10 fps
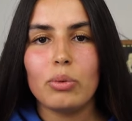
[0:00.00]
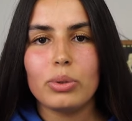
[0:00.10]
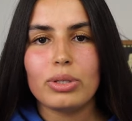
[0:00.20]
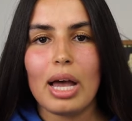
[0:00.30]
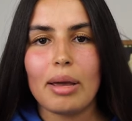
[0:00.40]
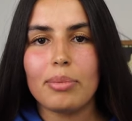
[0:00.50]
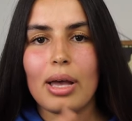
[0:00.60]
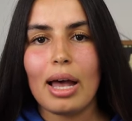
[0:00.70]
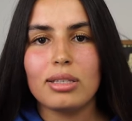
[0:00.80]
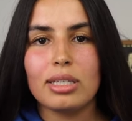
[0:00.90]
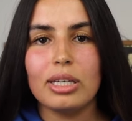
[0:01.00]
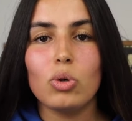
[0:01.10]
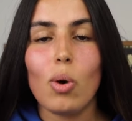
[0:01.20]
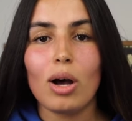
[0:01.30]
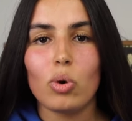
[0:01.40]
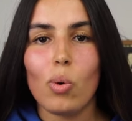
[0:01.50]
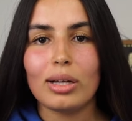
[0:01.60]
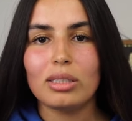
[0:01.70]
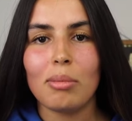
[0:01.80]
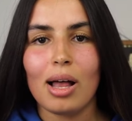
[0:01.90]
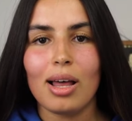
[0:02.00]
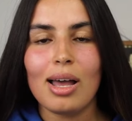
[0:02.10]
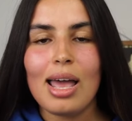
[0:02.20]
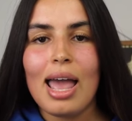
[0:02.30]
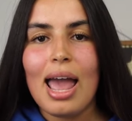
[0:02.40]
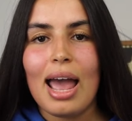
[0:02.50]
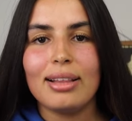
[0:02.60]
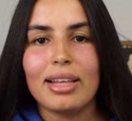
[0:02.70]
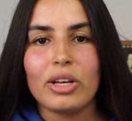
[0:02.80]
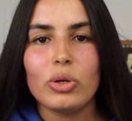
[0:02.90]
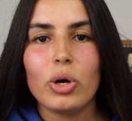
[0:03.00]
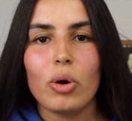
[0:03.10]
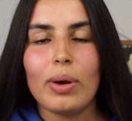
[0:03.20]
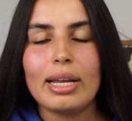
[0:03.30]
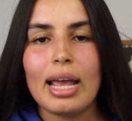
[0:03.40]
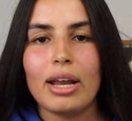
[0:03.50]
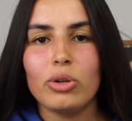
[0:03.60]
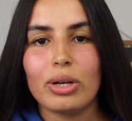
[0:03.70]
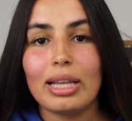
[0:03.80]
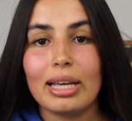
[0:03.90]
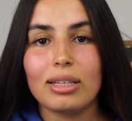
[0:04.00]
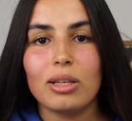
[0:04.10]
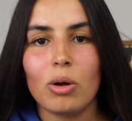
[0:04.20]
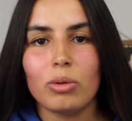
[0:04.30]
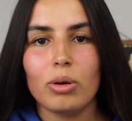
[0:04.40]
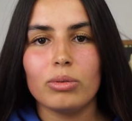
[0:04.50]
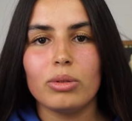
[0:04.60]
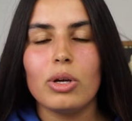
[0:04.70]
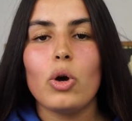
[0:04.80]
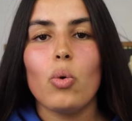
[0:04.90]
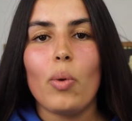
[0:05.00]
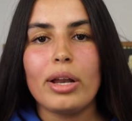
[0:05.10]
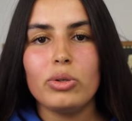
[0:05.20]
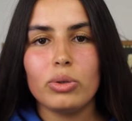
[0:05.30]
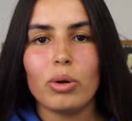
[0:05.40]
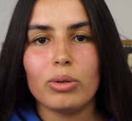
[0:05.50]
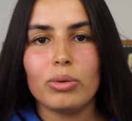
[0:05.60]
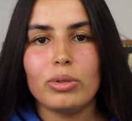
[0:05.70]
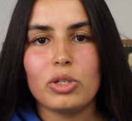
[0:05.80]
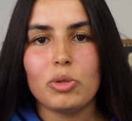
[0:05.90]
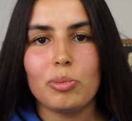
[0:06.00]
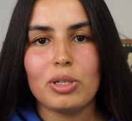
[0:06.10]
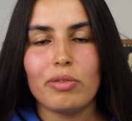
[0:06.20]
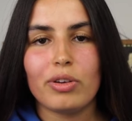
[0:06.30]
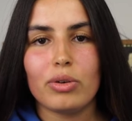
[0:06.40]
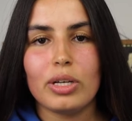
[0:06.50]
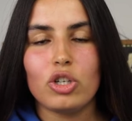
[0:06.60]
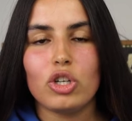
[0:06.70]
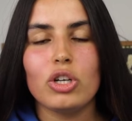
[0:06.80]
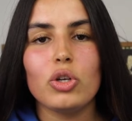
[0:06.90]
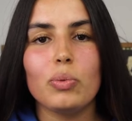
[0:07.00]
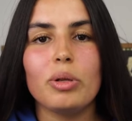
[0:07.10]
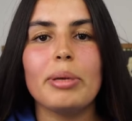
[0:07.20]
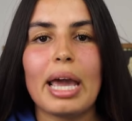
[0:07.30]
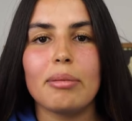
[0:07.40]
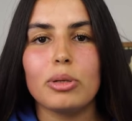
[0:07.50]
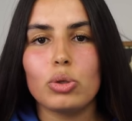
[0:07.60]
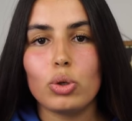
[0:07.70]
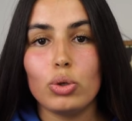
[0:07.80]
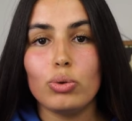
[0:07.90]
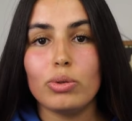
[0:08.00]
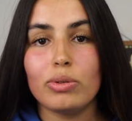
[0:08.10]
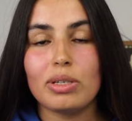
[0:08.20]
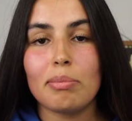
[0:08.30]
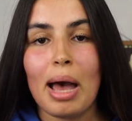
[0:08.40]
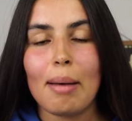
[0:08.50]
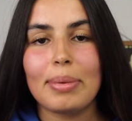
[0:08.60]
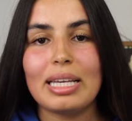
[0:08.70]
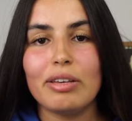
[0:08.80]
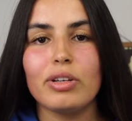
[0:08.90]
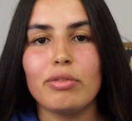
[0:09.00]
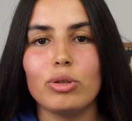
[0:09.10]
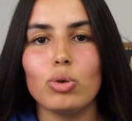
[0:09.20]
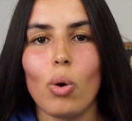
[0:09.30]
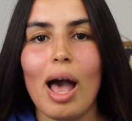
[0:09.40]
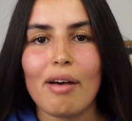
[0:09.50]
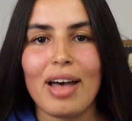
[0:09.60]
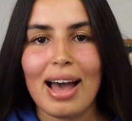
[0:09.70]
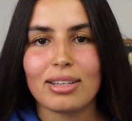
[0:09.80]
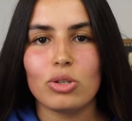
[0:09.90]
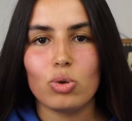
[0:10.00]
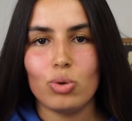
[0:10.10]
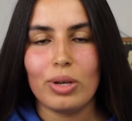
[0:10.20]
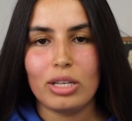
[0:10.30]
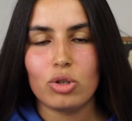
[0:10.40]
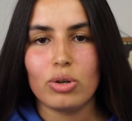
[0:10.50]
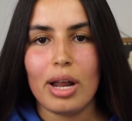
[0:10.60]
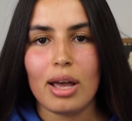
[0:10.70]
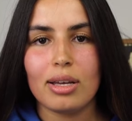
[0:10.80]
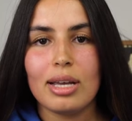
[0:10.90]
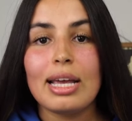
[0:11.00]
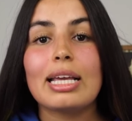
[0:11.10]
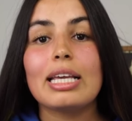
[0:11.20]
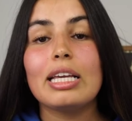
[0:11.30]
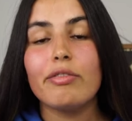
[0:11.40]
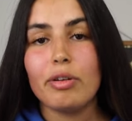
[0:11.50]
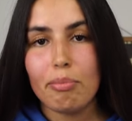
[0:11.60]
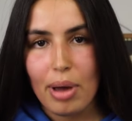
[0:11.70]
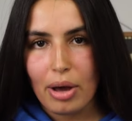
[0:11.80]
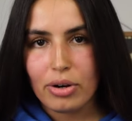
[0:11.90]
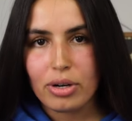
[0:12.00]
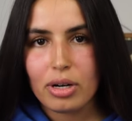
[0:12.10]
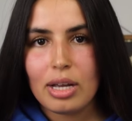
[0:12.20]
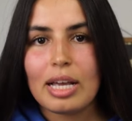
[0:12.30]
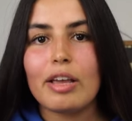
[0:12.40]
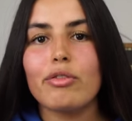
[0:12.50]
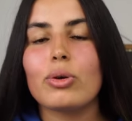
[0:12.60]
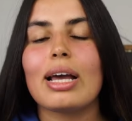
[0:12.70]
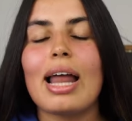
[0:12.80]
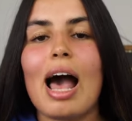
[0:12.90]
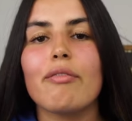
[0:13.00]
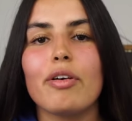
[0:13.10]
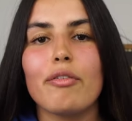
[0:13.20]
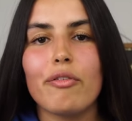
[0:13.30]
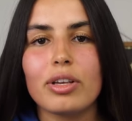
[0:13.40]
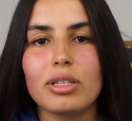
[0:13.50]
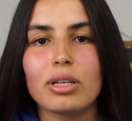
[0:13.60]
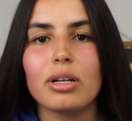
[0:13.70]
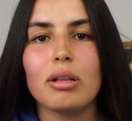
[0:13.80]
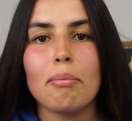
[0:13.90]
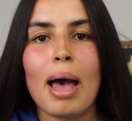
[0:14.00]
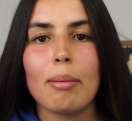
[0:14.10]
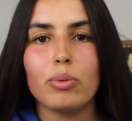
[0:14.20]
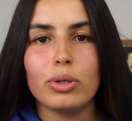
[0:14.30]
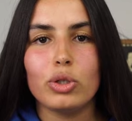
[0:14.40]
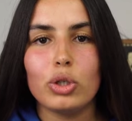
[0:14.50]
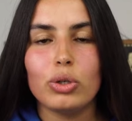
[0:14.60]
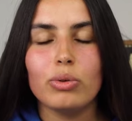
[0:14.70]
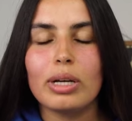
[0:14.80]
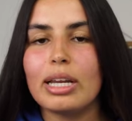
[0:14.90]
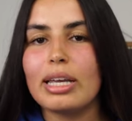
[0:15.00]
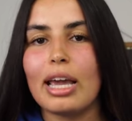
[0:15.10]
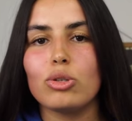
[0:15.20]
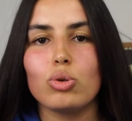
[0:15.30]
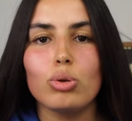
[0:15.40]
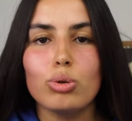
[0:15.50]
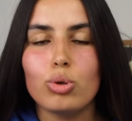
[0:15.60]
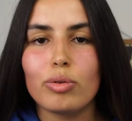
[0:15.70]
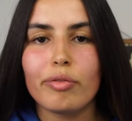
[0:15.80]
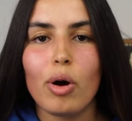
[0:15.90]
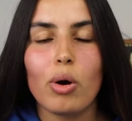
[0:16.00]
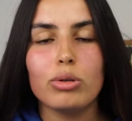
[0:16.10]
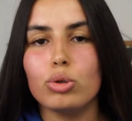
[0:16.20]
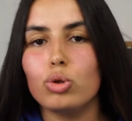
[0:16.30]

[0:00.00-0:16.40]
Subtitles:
I would type Antigua, Guatemala, and then you go in and you click download. When you download this specific region, you will be able to use this map even if you don't have access to the internet. Even better if you can have a physical map with you in case you lose your phone,